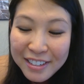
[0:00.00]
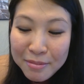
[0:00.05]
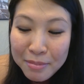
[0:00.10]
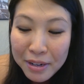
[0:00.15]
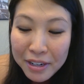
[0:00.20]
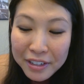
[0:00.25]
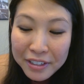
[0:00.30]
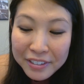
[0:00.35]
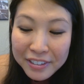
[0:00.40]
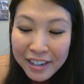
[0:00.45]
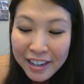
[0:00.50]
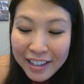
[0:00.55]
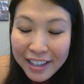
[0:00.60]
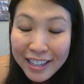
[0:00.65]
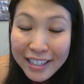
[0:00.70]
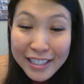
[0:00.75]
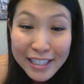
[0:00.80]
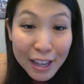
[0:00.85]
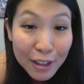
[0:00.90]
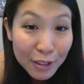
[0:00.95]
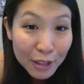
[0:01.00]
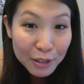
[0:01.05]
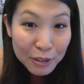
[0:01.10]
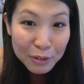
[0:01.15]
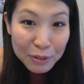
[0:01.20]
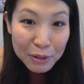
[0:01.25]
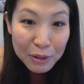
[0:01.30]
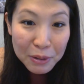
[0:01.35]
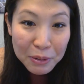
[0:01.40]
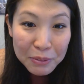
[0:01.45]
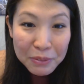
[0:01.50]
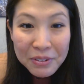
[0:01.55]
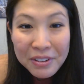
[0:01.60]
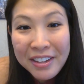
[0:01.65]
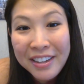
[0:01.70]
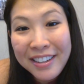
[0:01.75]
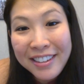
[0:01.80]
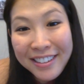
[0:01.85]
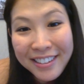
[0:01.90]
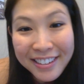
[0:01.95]
But I guess I'll let you know
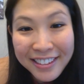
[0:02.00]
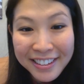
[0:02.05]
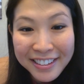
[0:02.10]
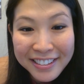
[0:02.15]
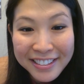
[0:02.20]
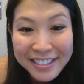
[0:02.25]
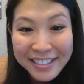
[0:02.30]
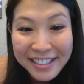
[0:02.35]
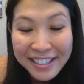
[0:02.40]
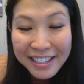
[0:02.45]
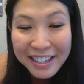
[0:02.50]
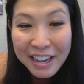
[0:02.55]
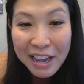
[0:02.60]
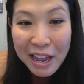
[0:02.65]
as it